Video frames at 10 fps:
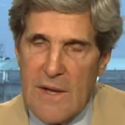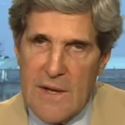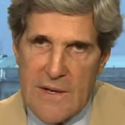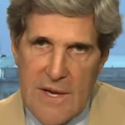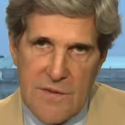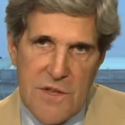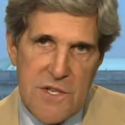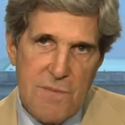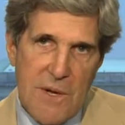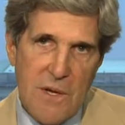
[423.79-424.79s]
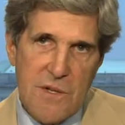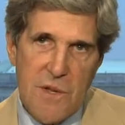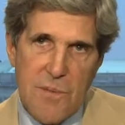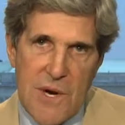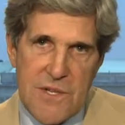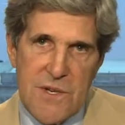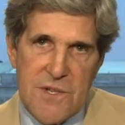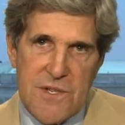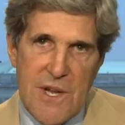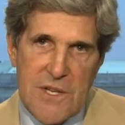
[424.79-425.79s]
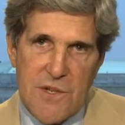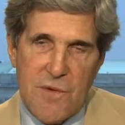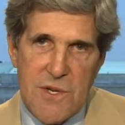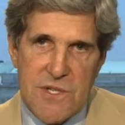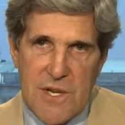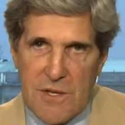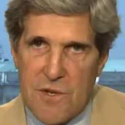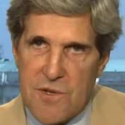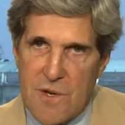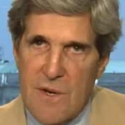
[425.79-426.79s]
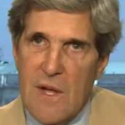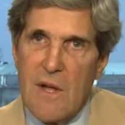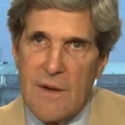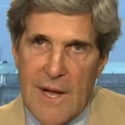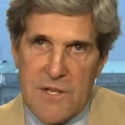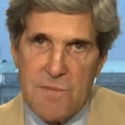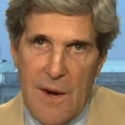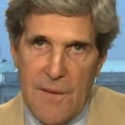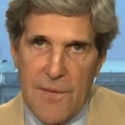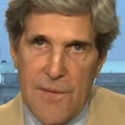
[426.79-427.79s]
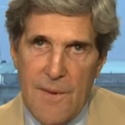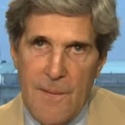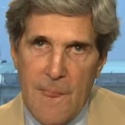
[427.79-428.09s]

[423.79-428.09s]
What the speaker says: and get this bill to the President's desk for his signature next month.